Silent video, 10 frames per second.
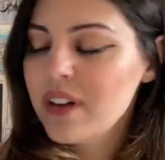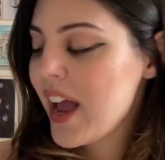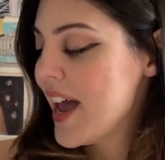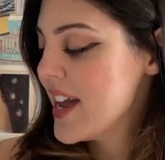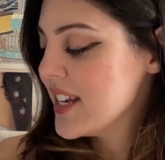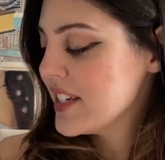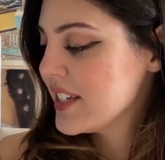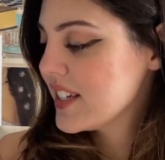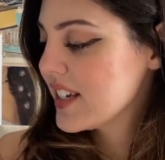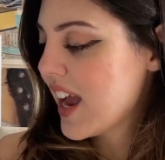
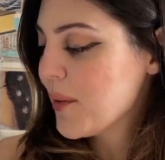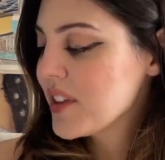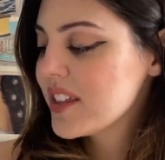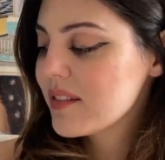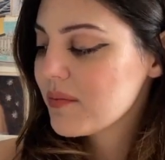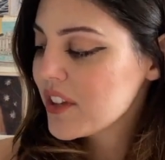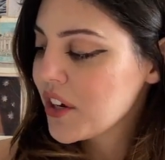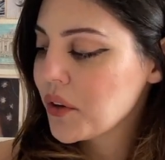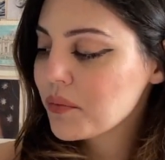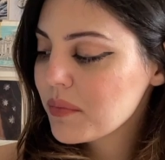and I was, you
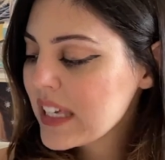know,